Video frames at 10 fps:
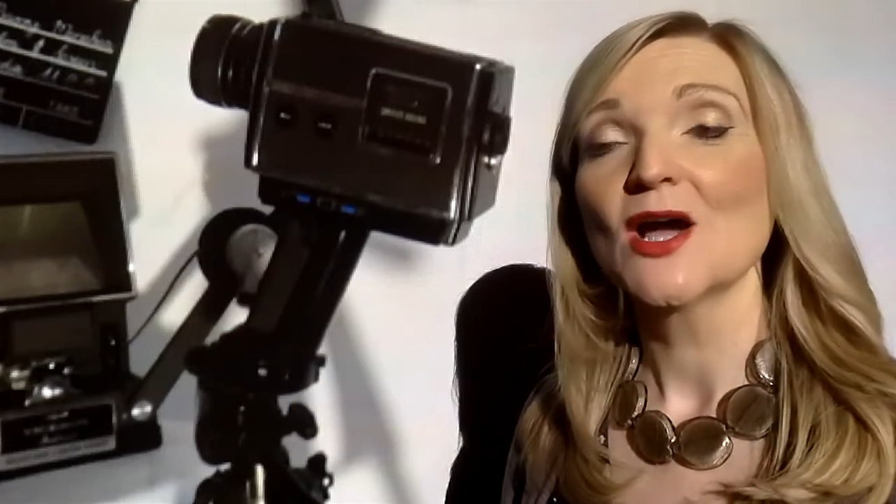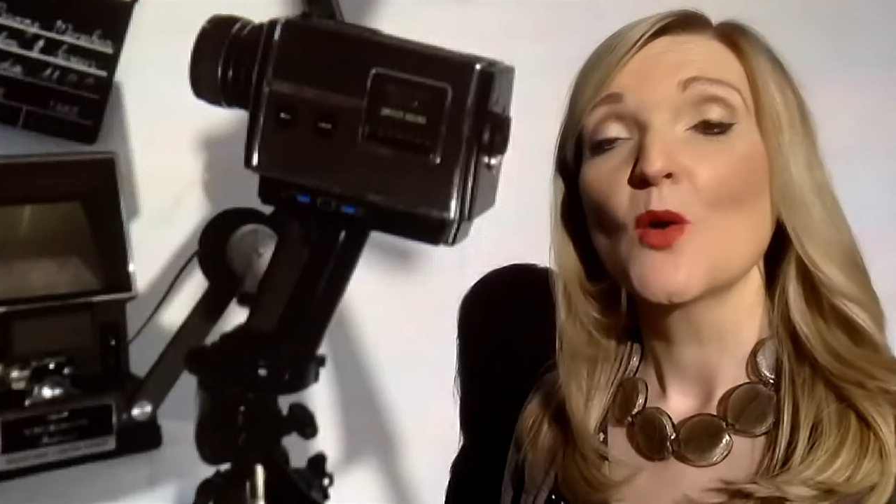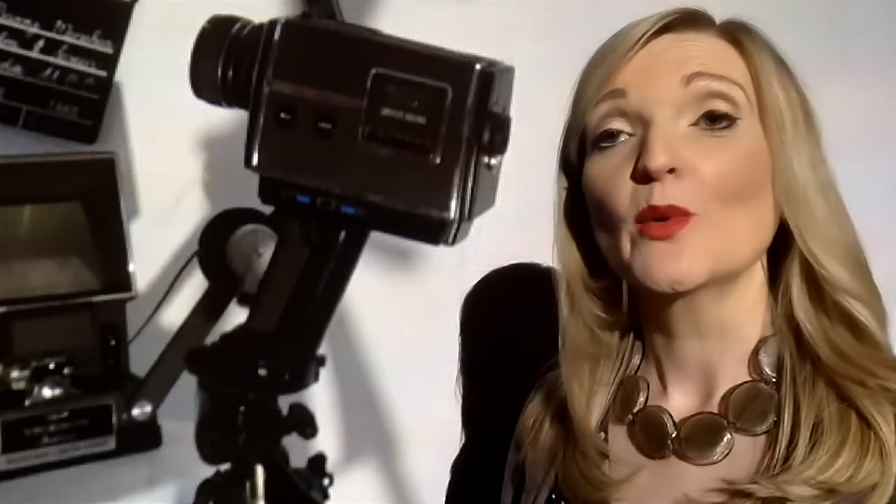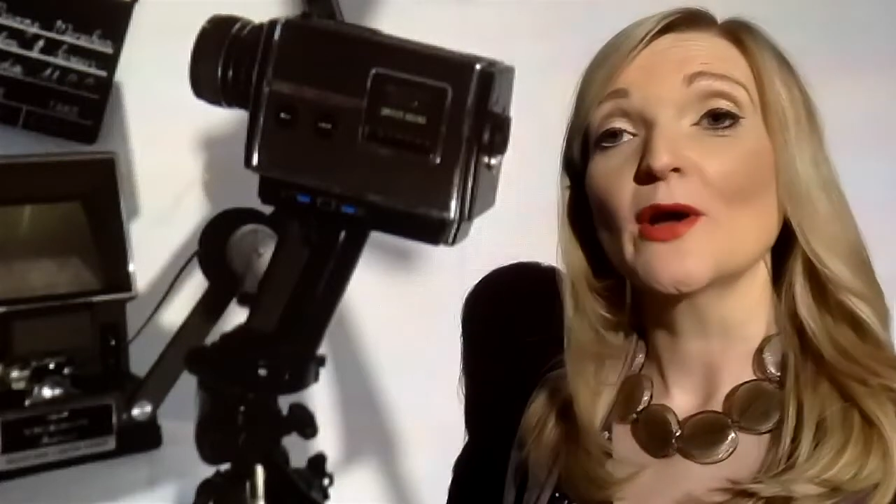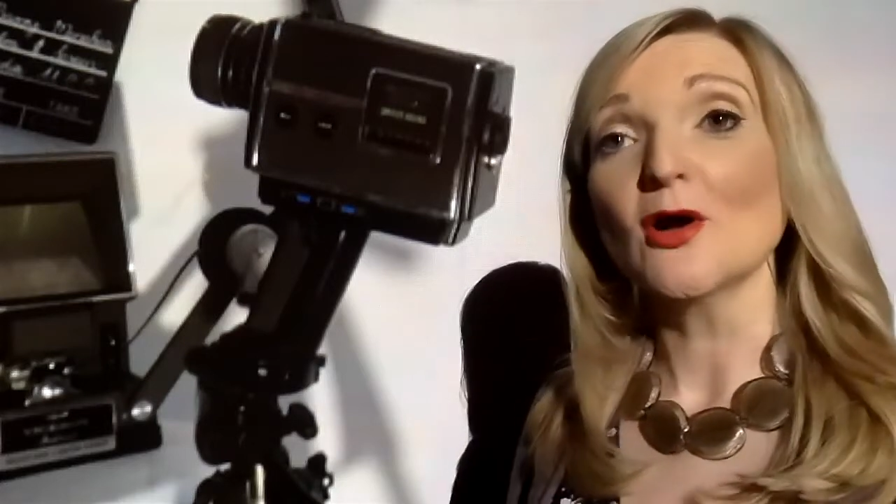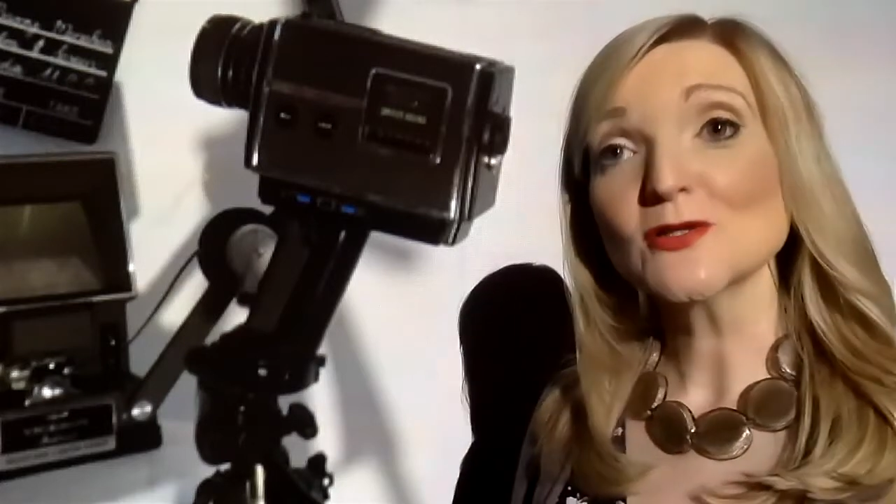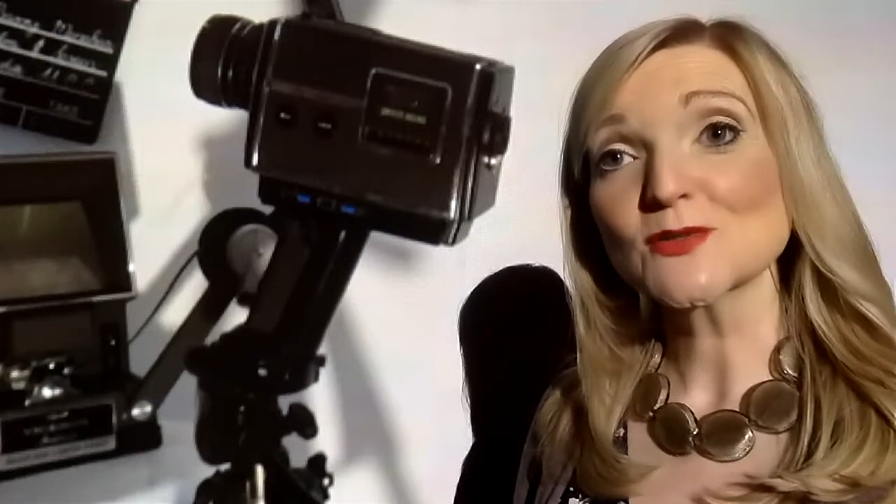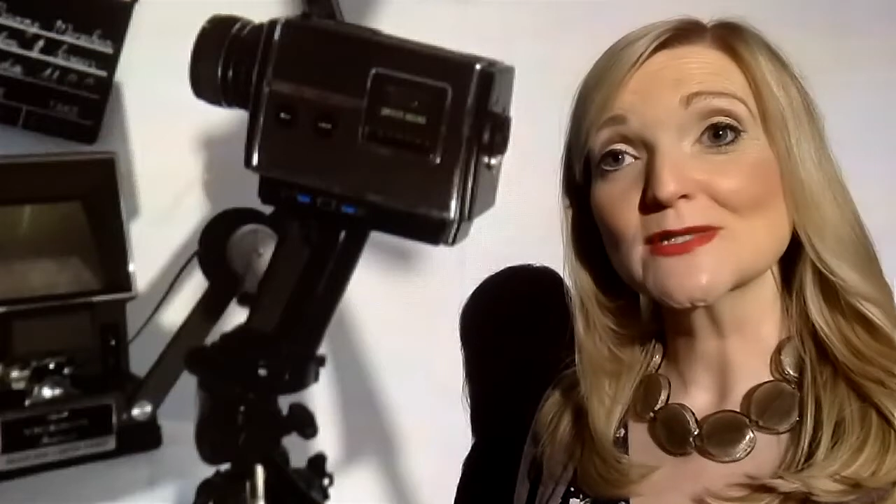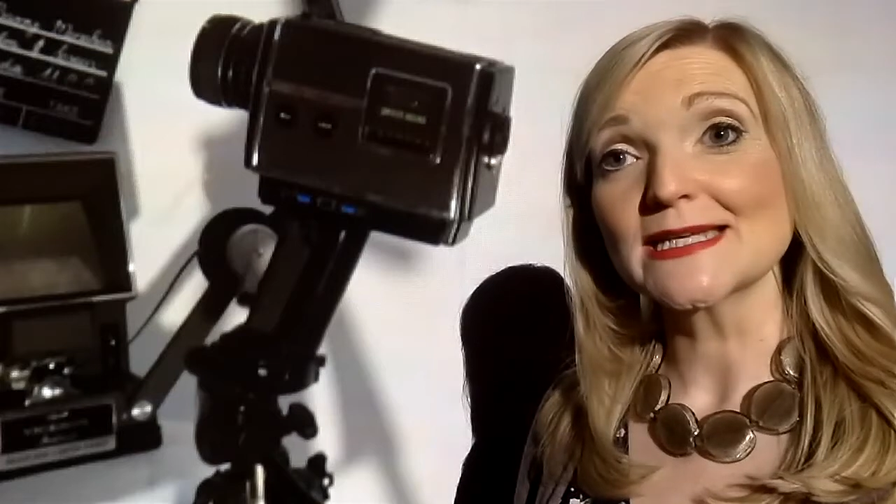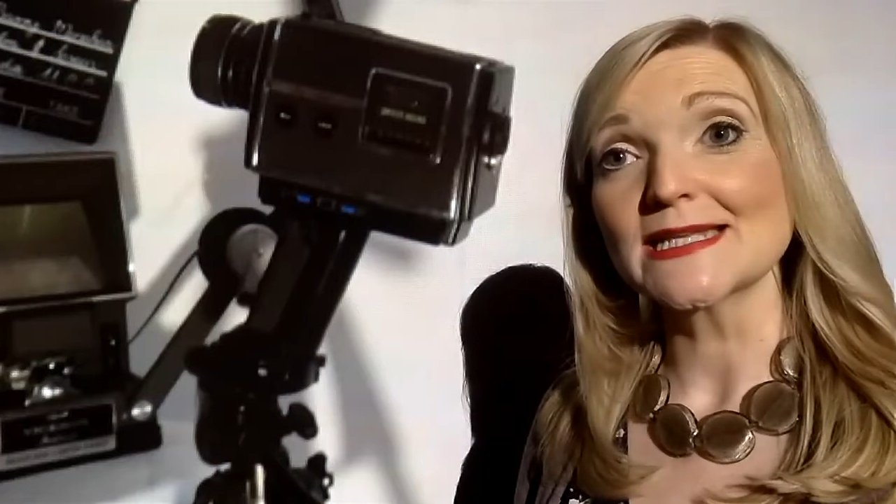we also
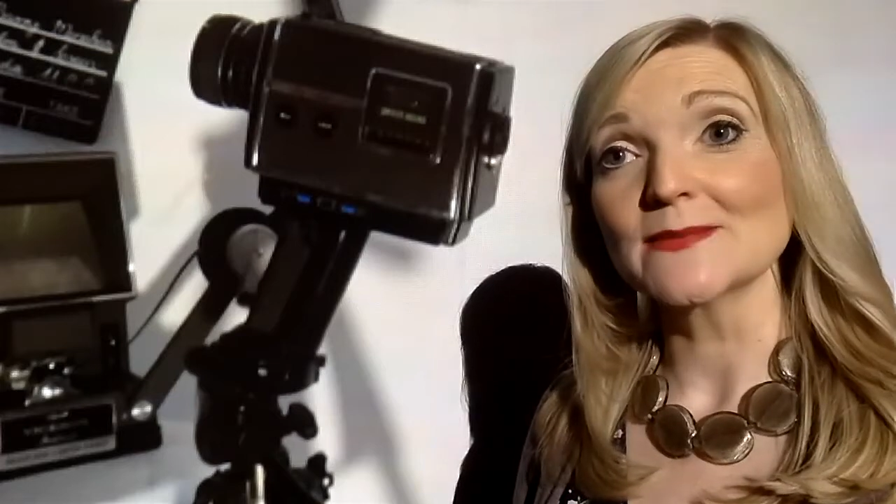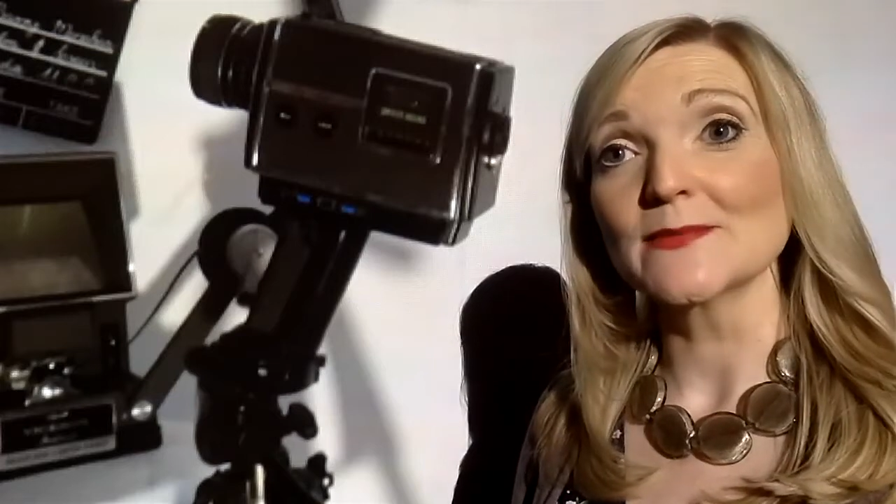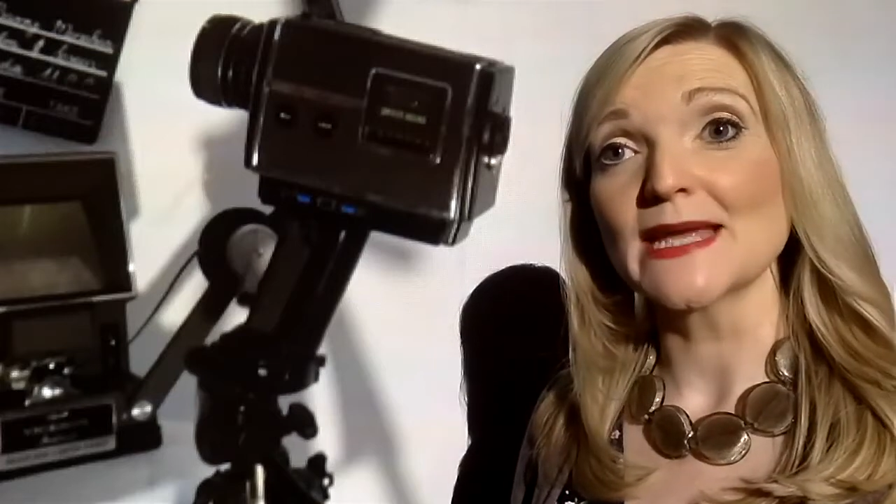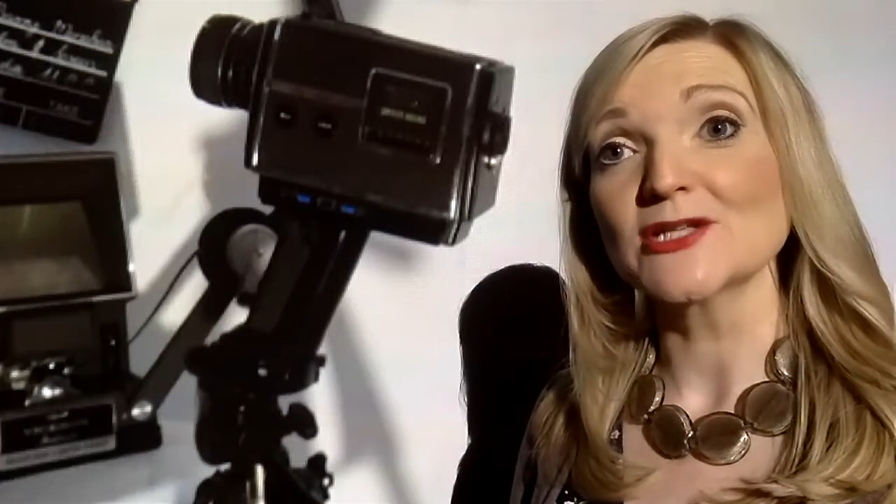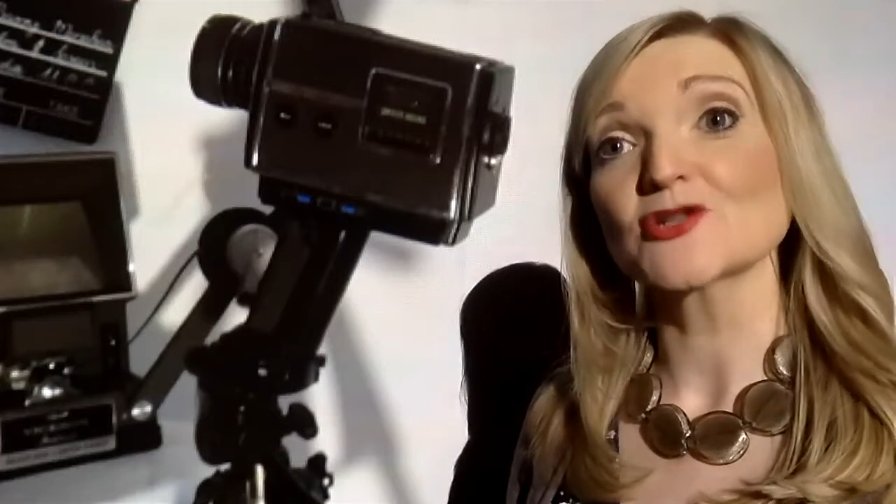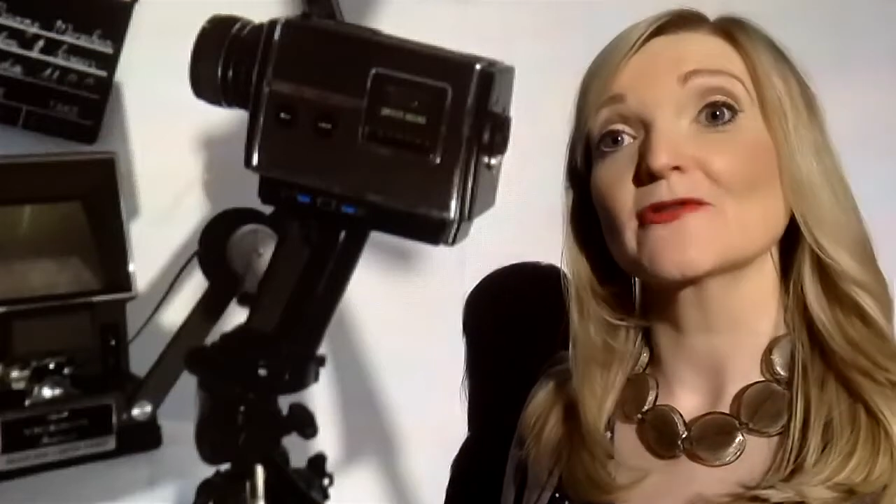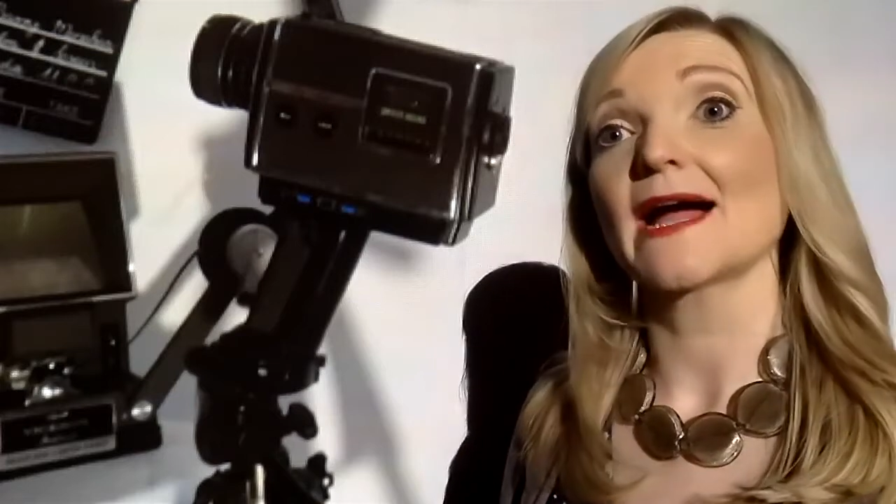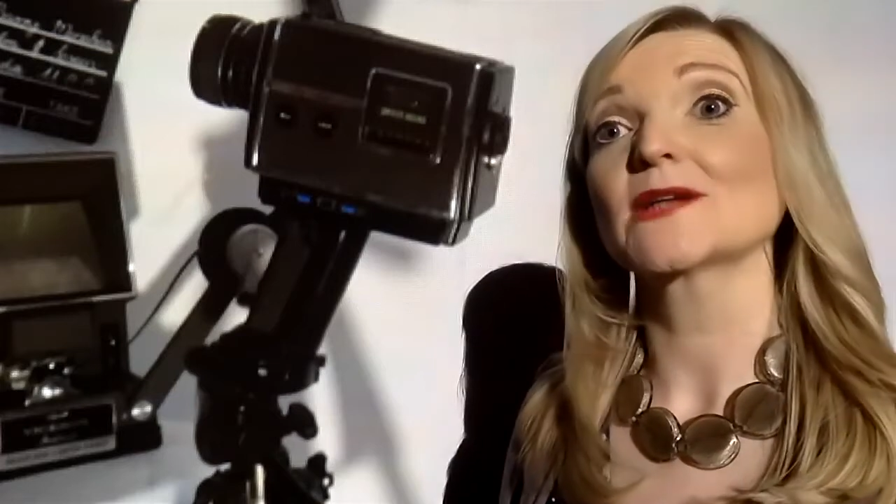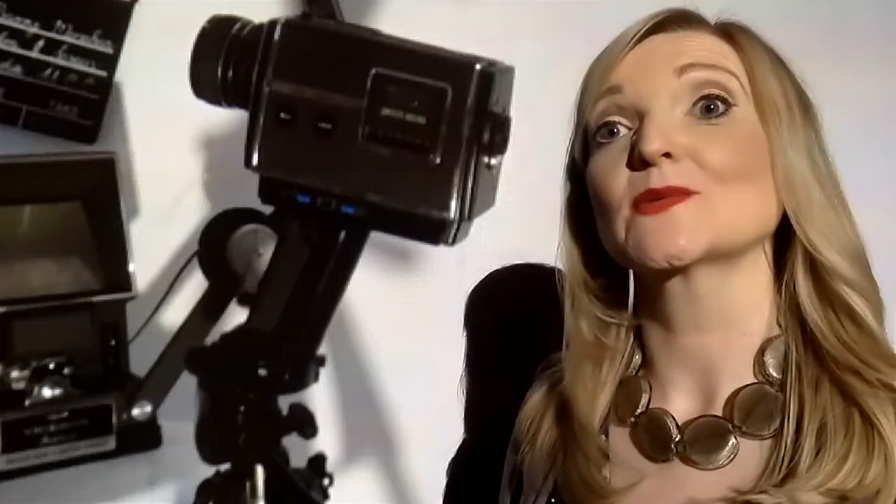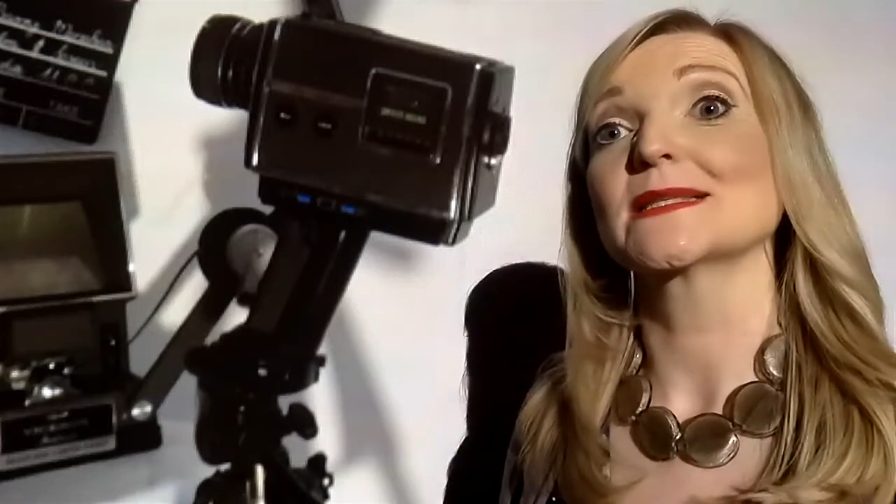see them interact with the